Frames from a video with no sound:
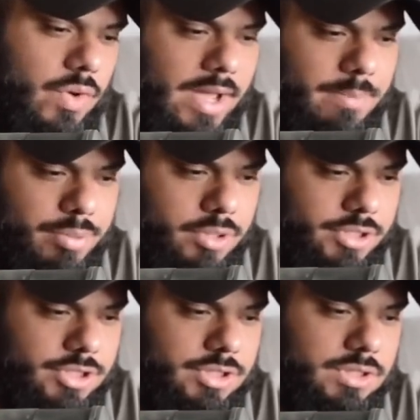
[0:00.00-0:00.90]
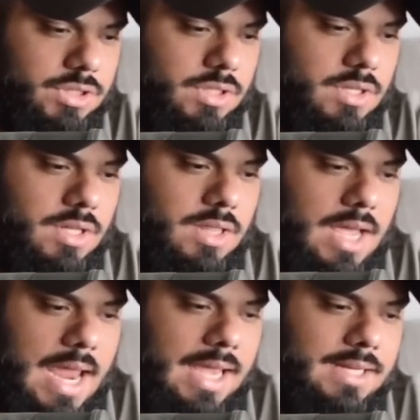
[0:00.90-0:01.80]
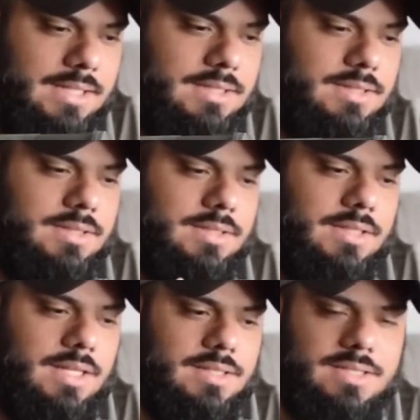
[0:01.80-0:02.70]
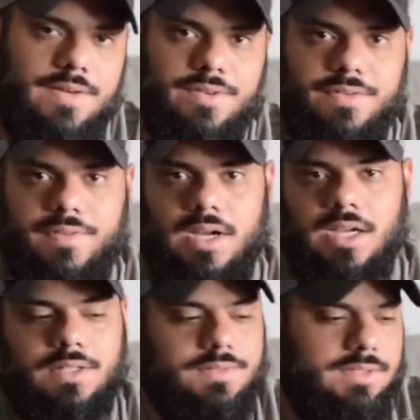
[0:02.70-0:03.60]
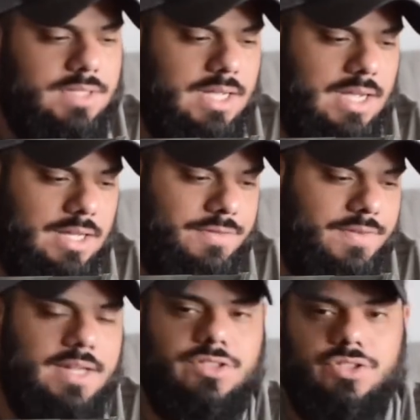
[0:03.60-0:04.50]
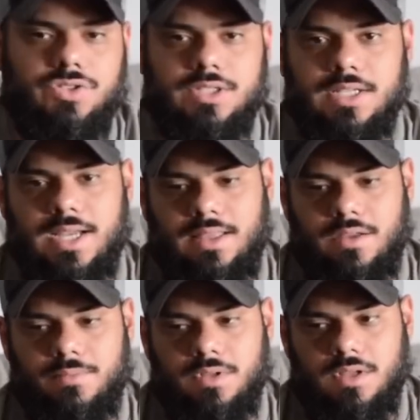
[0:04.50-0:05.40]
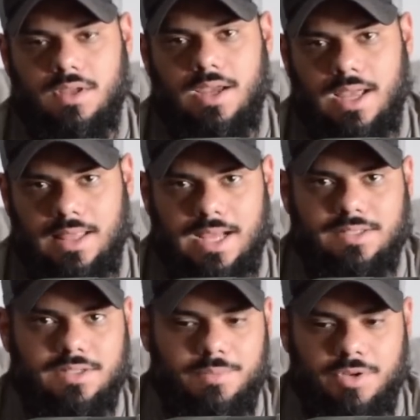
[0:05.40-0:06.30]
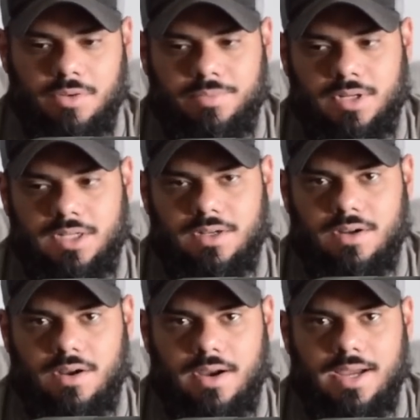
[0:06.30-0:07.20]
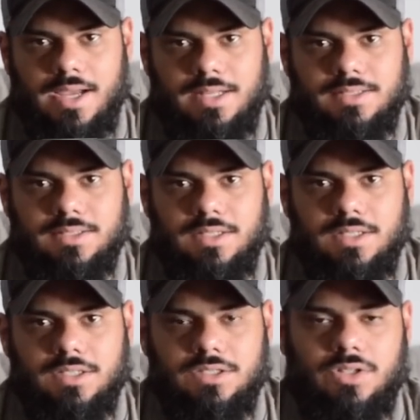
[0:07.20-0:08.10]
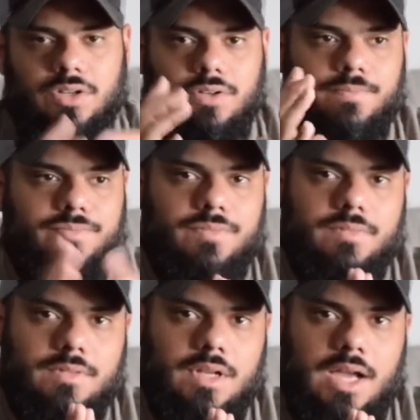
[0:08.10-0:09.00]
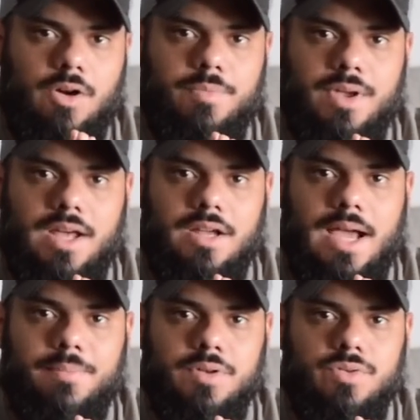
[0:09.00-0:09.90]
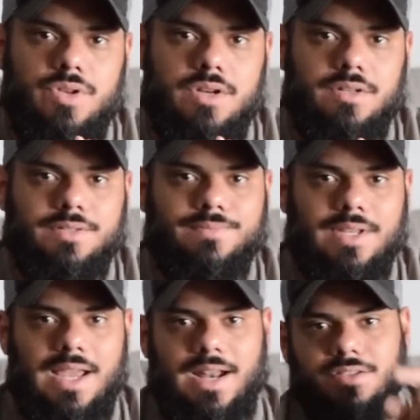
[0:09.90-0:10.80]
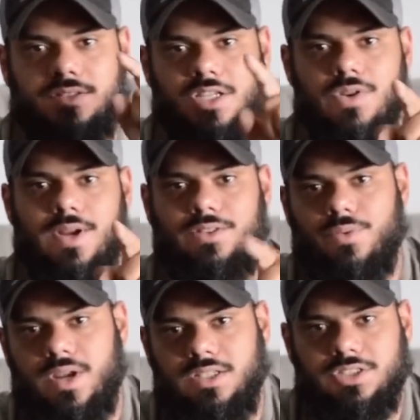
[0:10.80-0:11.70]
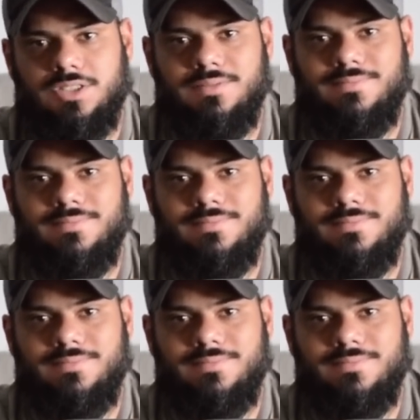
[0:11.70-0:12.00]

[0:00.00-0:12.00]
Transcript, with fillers: Try to push the eighties and the seventy-fives as fast as you can get them, and that's gonna be your bullet. All right, guys. So I hope you had a happy new year, and I'll see you at the range.